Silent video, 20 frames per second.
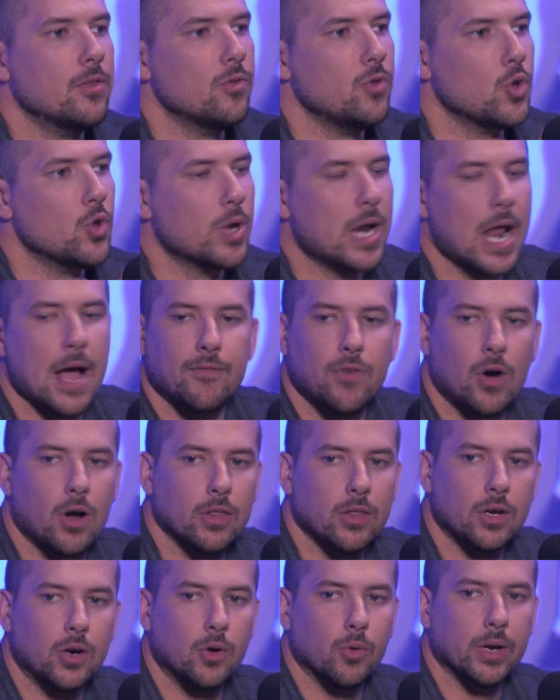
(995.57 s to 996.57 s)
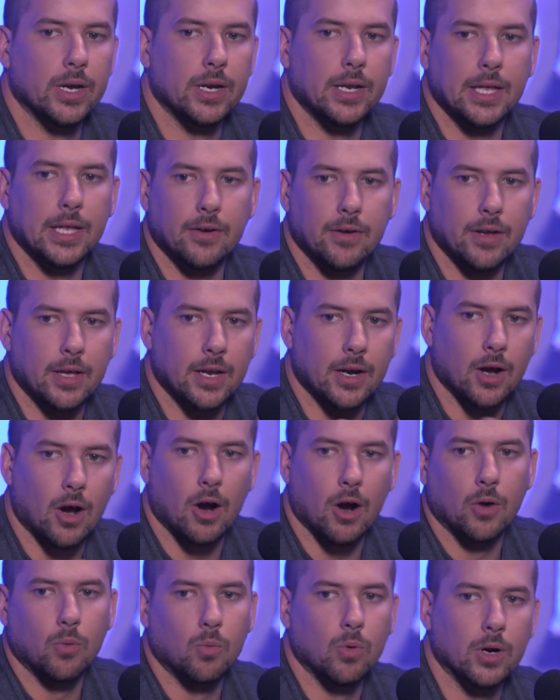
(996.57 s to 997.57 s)
You can have all the grit and, and
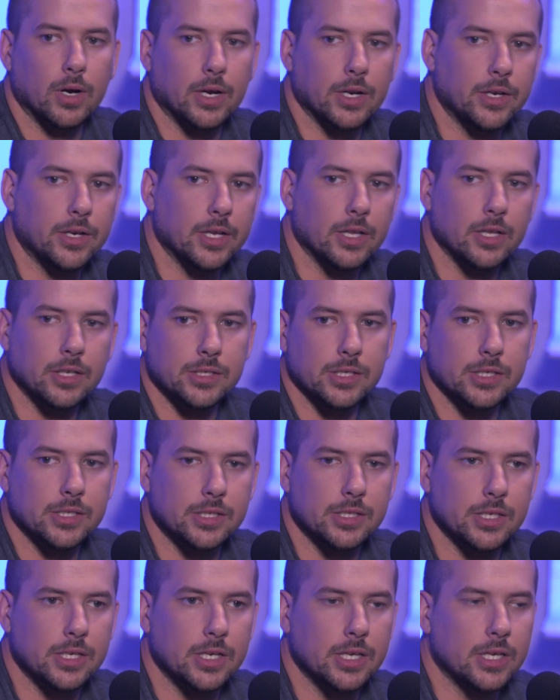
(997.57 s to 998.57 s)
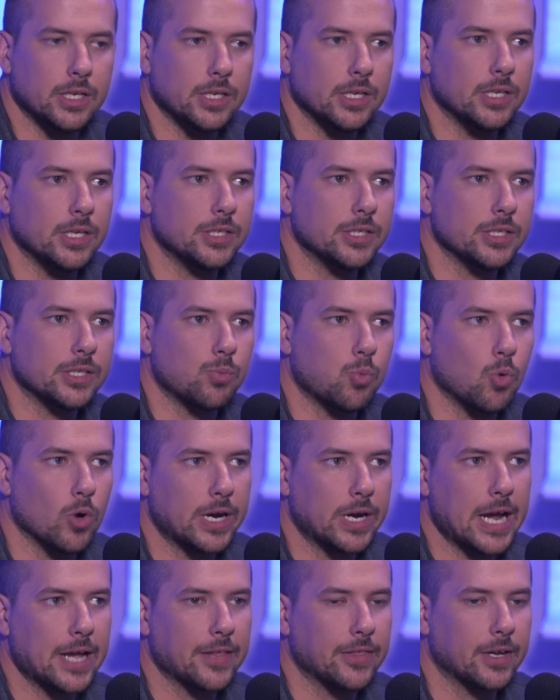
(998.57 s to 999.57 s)
hard work and diligence and, and, and just
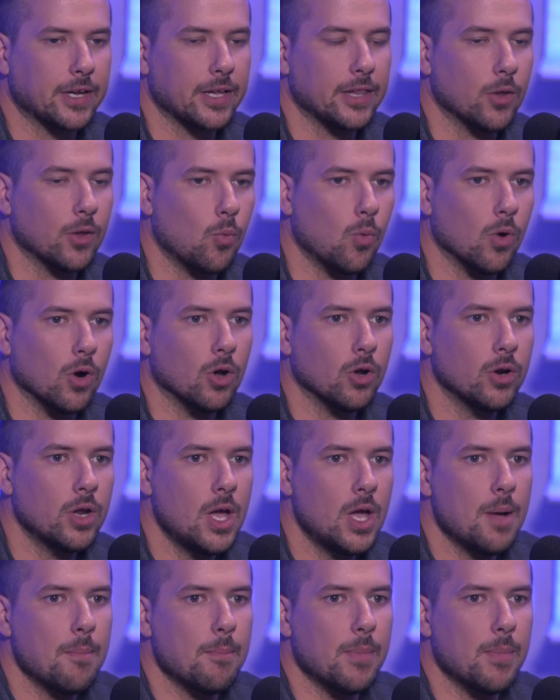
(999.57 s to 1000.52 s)
work ethic in the world.